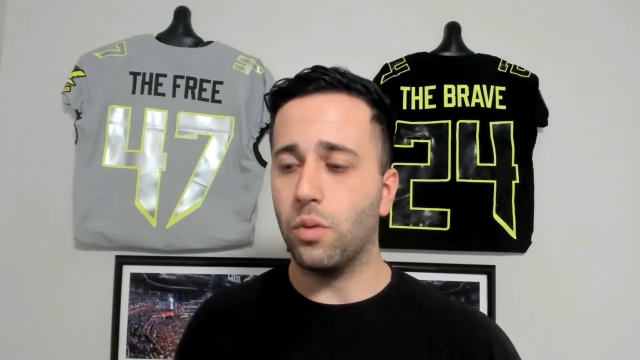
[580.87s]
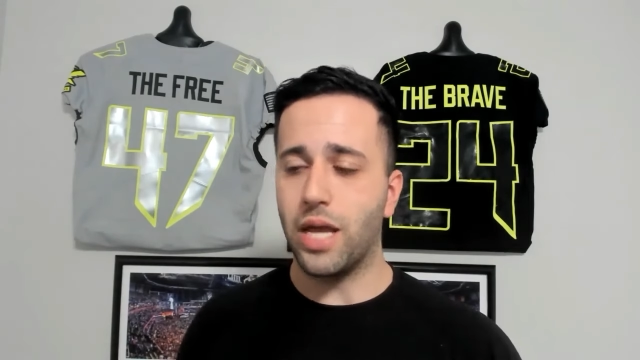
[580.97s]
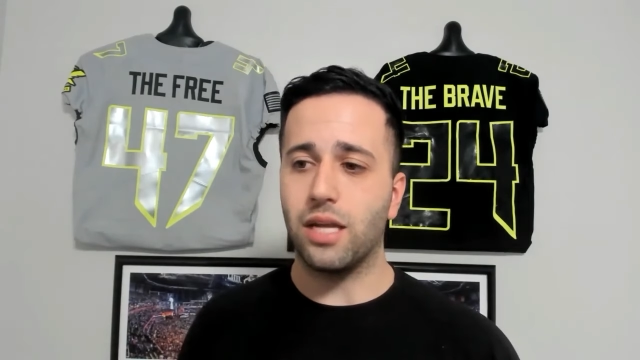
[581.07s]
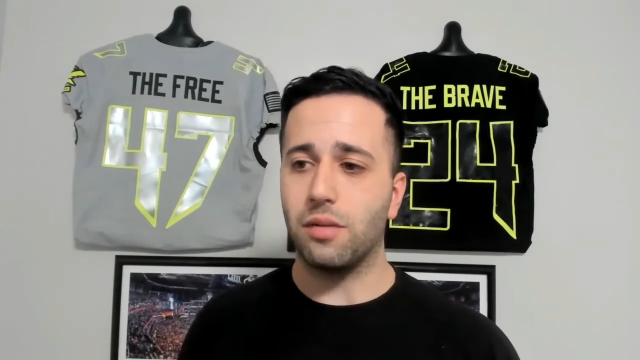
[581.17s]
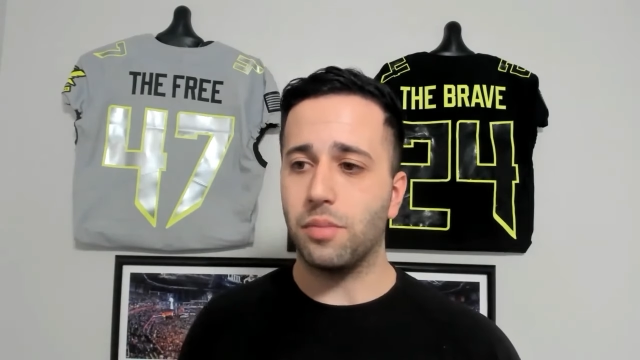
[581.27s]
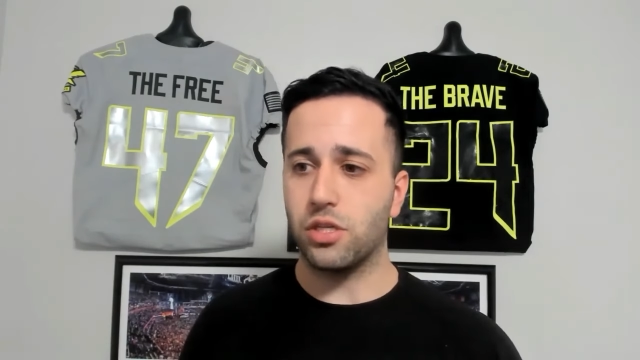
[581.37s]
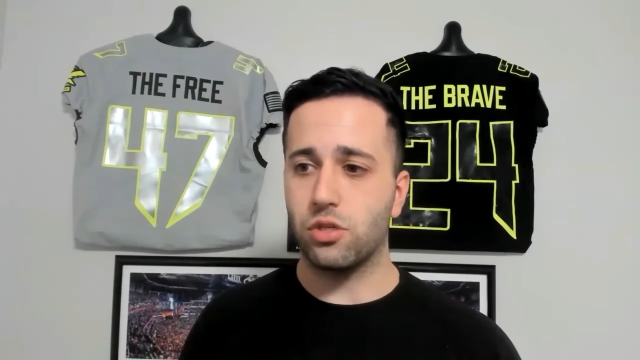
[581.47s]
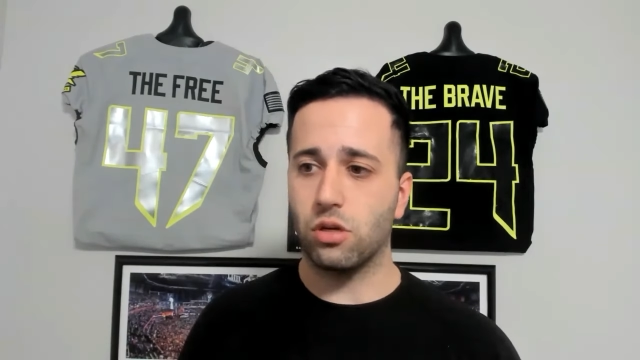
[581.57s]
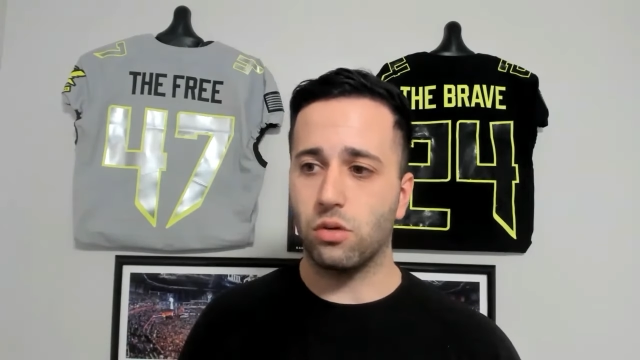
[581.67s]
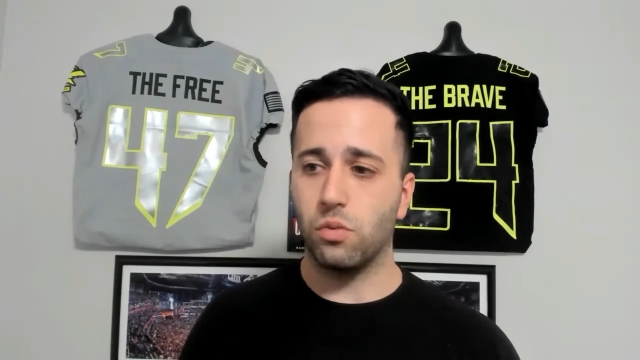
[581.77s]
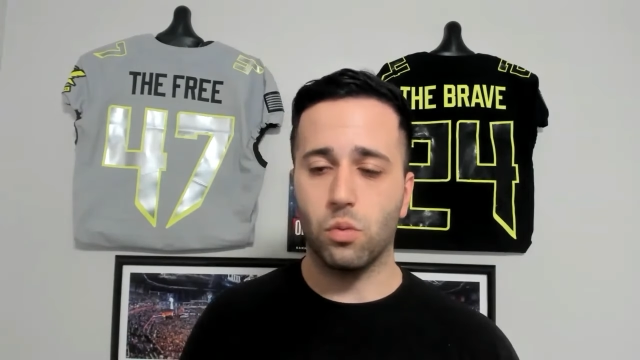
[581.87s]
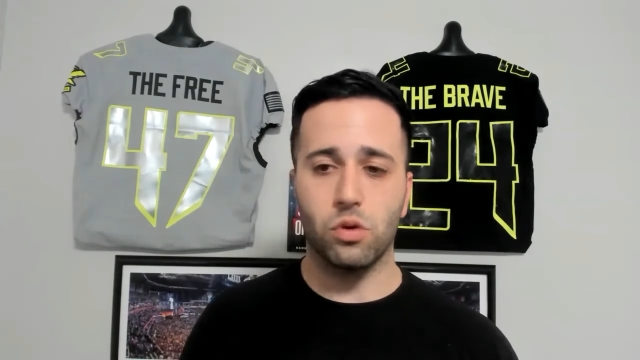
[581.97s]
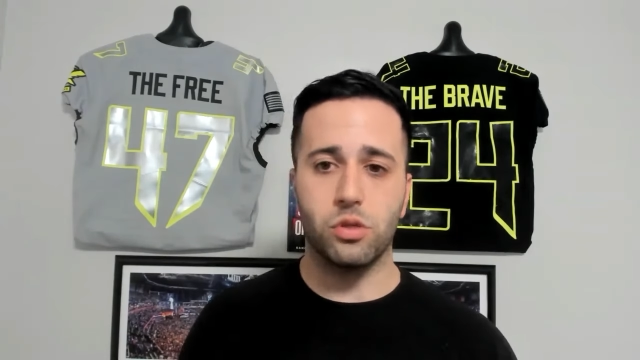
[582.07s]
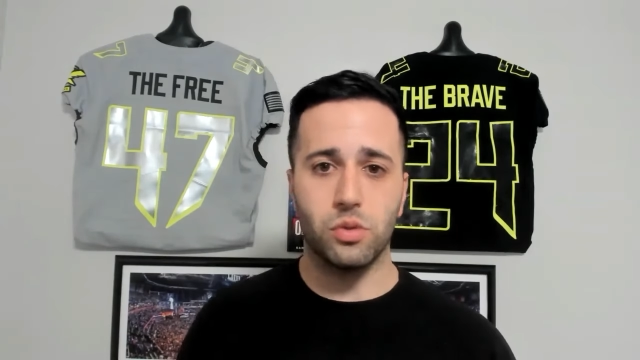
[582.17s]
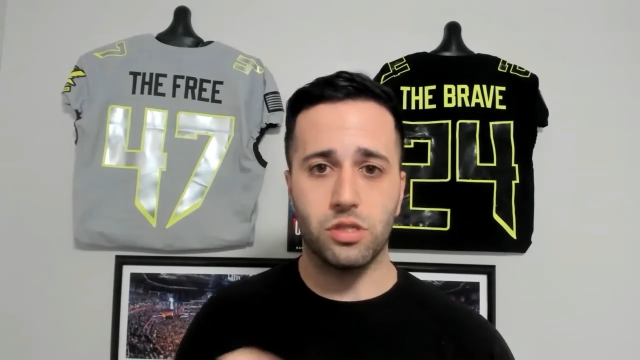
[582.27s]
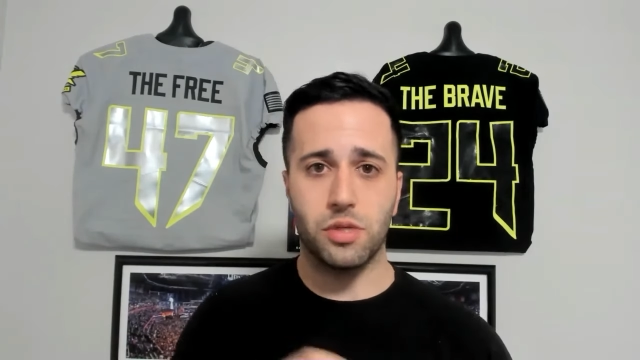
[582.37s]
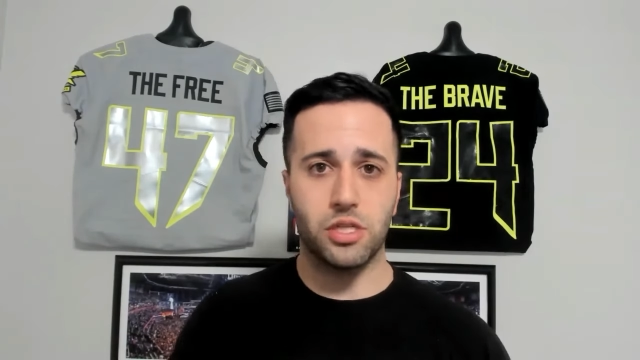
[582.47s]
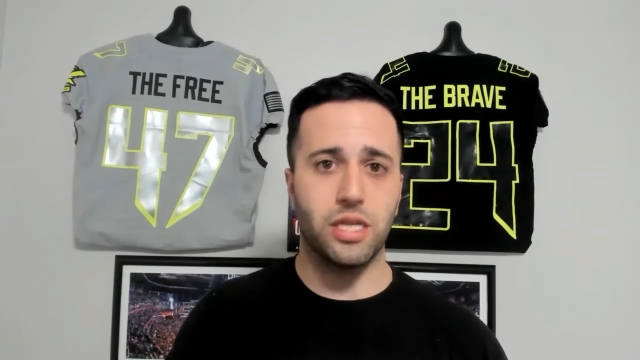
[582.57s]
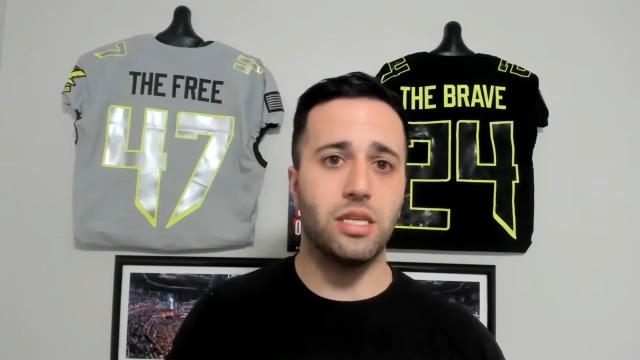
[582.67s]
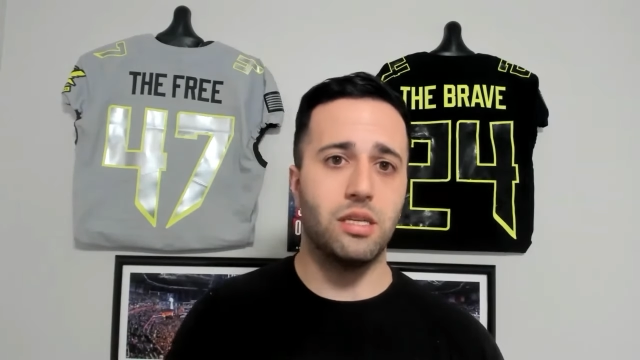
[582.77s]
we had to make sure we weren't doing as
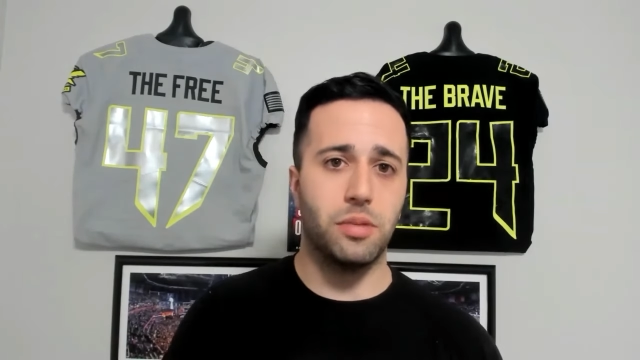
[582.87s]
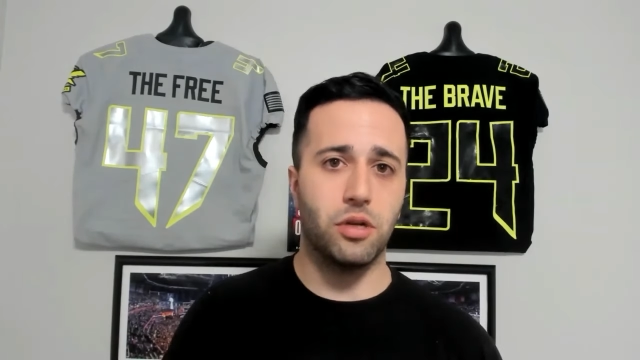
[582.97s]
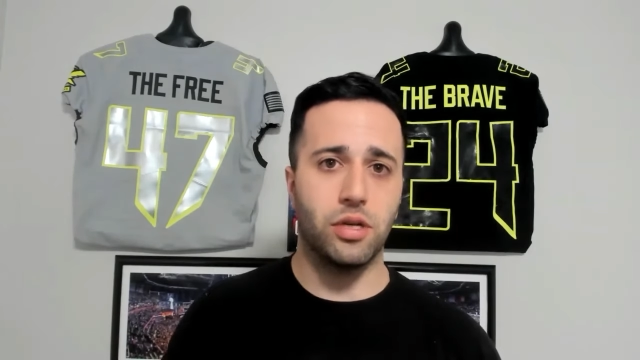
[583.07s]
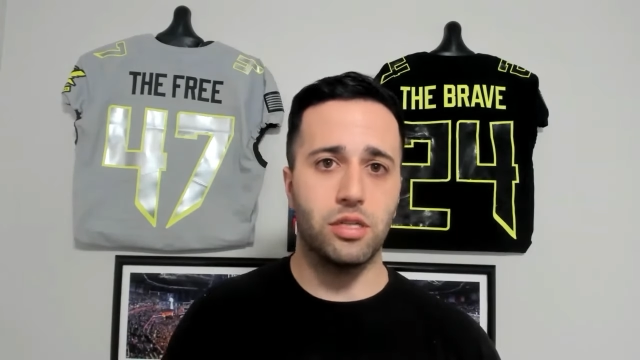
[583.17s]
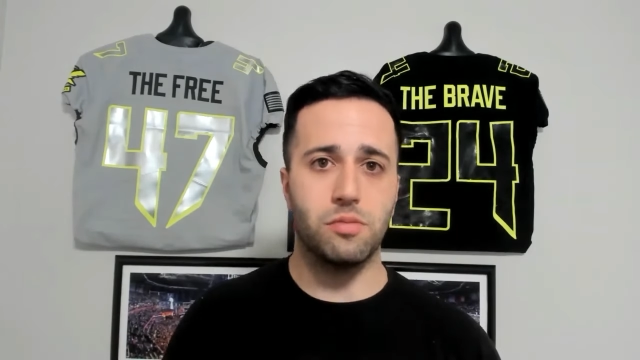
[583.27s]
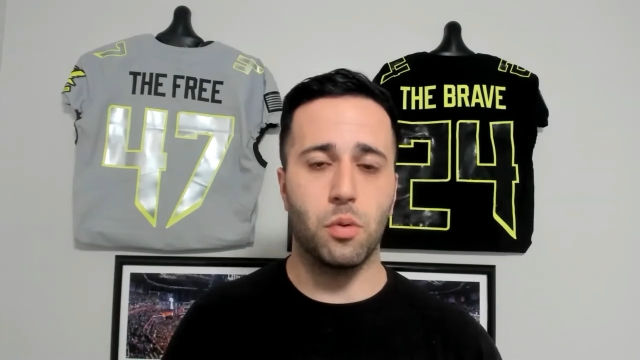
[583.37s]
much indie periods,